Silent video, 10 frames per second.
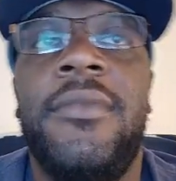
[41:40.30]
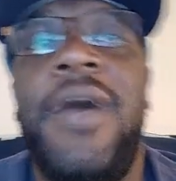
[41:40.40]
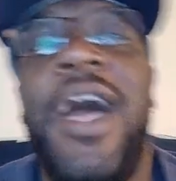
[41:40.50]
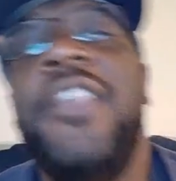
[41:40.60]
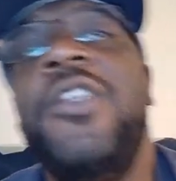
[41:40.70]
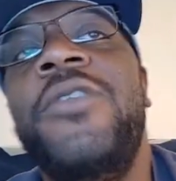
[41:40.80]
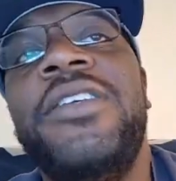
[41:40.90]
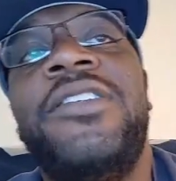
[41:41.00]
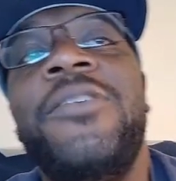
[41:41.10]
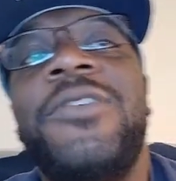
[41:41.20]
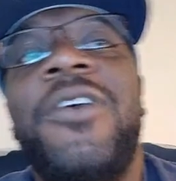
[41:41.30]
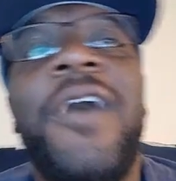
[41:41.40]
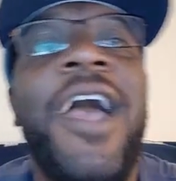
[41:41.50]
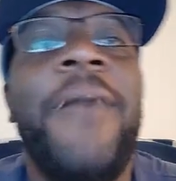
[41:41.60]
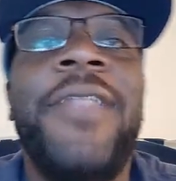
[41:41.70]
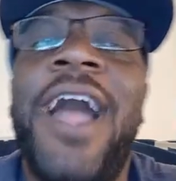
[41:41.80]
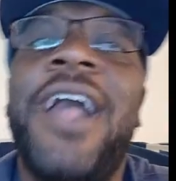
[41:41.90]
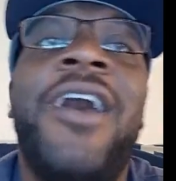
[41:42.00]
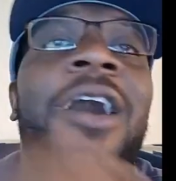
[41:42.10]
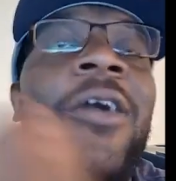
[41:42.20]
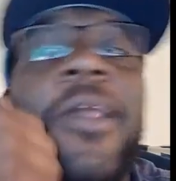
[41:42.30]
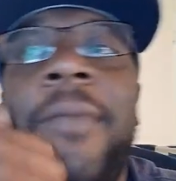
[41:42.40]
I knew this shit was going to happen. I called it,